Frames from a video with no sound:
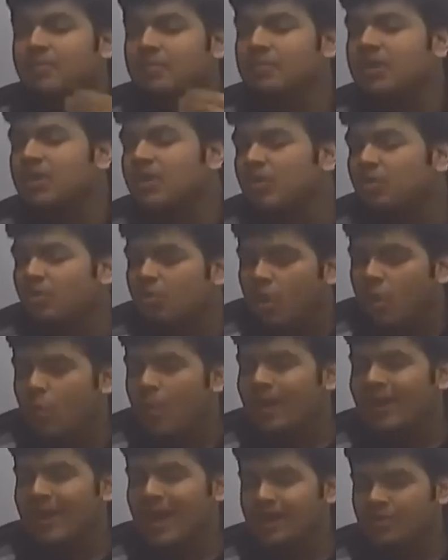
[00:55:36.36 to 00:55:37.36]
me a loan of
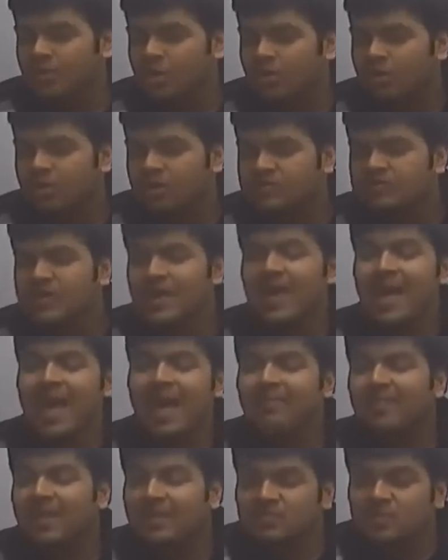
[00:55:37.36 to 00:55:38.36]
$1 lakh
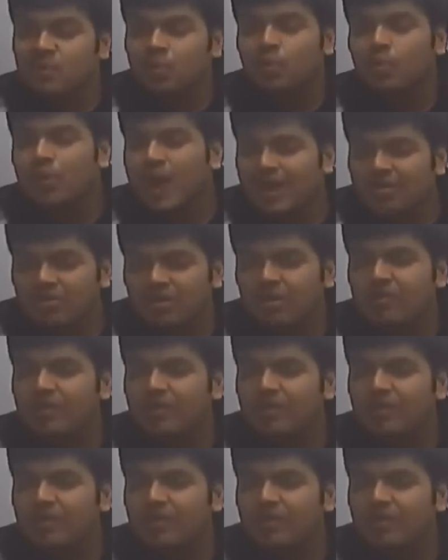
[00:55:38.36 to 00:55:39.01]
and there is a collateral of